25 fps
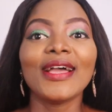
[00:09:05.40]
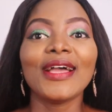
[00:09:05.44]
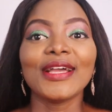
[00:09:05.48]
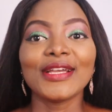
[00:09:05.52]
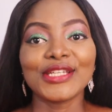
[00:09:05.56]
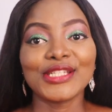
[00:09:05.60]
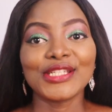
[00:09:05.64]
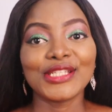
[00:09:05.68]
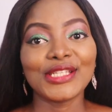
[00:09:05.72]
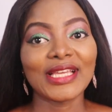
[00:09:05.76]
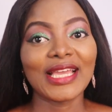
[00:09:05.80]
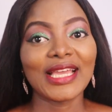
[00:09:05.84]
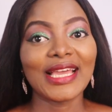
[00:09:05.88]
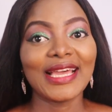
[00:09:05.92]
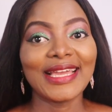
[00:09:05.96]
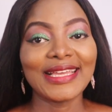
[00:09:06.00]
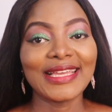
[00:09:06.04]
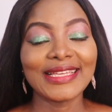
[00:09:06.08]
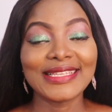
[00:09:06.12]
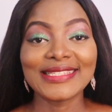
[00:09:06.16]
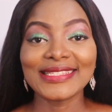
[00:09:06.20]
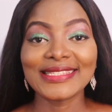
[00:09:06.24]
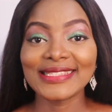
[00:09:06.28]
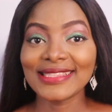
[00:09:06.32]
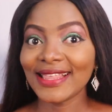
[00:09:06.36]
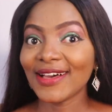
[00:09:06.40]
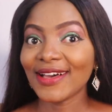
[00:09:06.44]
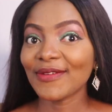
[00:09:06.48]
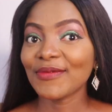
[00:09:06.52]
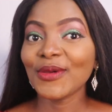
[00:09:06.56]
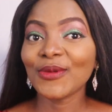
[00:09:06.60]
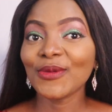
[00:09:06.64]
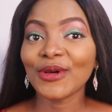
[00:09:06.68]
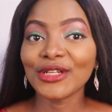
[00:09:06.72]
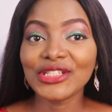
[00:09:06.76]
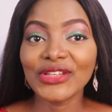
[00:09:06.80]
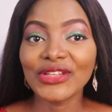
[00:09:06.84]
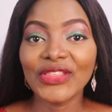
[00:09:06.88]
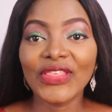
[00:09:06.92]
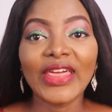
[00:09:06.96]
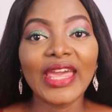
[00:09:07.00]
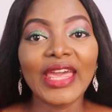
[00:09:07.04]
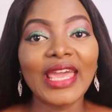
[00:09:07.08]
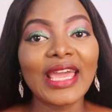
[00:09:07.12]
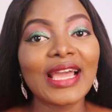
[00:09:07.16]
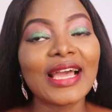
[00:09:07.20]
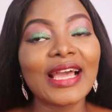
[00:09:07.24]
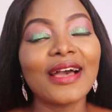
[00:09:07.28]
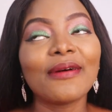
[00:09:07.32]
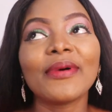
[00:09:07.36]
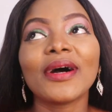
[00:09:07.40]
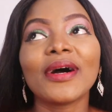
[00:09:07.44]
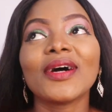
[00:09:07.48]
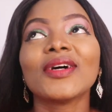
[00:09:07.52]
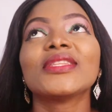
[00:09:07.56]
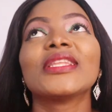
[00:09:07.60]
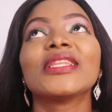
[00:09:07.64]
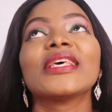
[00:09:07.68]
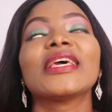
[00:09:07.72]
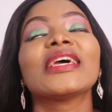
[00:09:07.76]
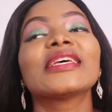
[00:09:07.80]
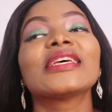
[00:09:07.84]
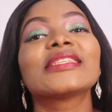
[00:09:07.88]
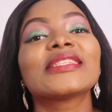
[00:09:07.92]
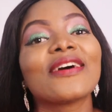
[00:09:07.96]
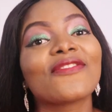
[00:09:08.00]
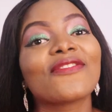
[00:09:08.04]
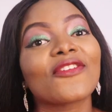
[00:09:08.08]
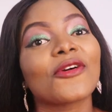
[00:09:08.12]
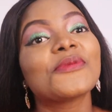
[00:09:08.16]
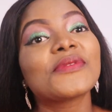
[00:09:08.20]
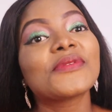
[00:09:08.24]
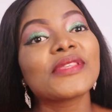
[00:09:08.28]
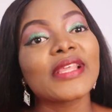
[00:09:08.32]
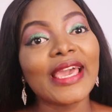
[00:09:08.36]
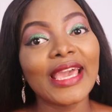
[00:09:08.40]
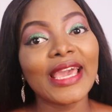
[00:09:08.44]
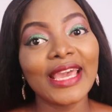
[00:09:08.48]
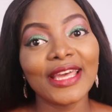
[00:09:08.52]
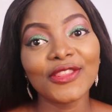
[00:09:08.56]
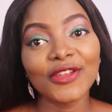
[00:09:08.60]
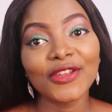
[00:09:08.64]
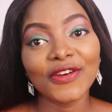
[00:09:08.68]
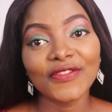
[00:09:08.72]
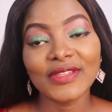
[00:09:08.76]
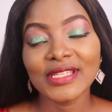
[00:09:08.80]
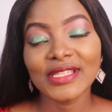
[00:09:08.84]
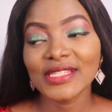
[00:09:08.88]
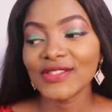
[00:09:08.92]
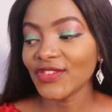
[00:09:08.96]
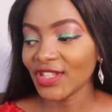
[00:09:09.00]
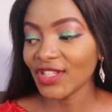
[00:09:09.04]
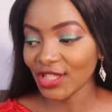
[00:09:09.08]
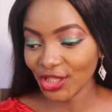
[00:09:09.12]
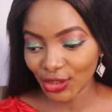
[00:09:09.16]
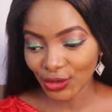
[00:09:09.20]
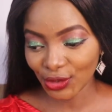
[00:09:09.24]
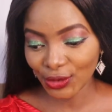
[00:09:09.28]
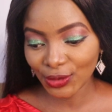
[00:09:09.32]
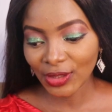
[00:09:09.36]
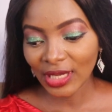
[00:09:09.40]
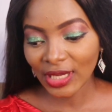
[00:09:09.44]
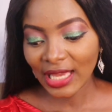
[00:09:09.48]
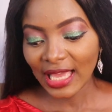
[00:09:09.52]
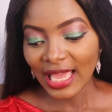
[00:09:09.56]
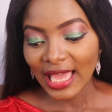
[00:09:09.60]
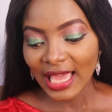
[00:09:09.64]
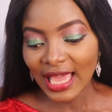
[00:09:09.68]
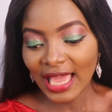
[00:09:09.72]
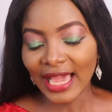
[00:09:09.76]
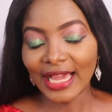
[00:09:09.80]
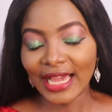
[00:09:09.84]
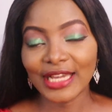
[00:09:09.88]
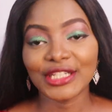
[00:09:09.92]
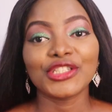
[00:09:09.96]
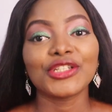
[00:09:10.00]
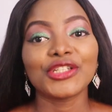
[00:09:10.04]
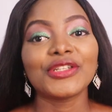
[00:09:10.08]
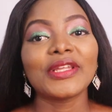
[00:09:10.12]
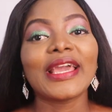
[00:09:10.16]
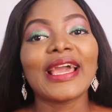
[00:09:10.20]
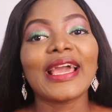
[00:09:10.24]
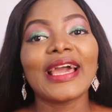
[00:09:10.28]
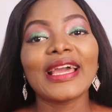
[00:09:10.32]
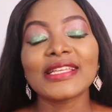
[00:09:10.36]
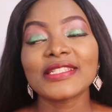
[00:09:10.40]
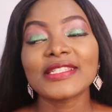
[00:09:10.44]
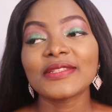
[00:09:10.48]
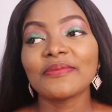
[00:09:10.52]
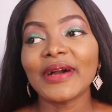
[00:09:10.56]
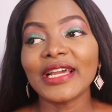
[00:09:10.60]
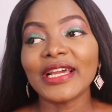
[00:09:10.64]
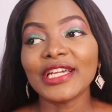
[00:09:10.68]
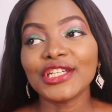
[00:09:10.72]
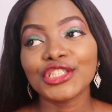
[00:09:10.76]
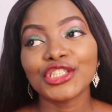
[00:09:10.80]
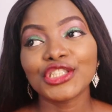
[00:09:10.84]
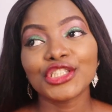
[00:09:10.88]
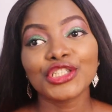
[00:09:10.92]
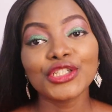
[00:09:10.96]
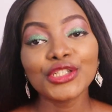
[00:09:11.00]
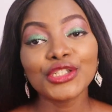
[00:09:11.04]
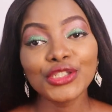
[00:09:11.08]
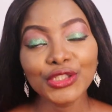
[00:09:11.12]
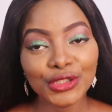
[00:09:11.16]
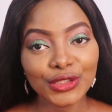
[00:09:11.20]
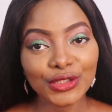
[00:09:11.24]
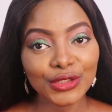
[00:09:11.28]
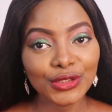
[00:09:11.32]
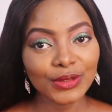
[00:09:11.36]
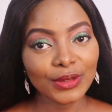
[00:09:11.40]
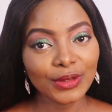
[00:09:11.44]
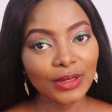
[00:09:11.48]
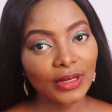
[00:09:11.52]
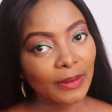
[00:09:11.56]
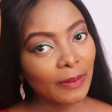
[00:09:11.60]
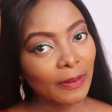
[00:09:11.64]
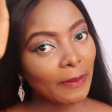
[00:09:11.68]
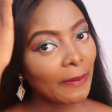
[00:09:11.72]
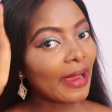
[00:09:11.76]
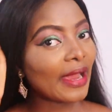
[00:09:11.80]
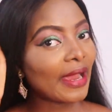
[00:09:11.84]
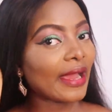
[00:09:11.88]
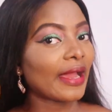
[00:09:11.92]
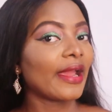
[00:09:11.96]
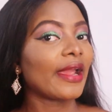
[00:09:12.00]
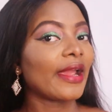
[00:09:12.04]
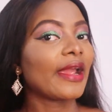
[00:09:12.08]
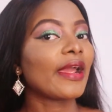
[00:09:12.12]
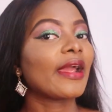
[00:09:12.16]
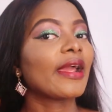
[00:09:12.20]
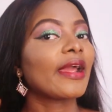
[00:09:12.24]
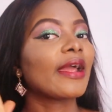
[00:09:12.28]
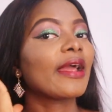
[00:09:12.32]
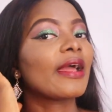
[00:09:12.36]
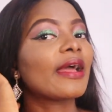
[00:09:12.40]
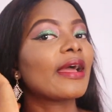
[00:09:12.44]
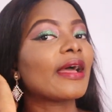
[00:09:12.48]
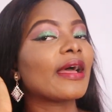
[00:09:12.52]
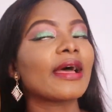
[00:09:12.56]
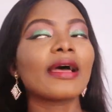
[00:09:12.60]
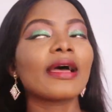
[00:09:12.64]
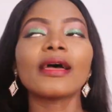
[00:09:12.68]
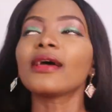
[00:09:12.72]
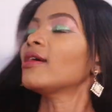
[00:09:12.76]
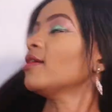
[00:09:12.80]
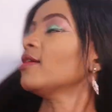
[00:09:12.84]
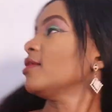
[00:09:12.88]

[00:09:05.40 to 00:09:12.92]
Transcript: so guys, tell me what you think about this. I've come to the end of this video. I showed you guys my shoe, my hair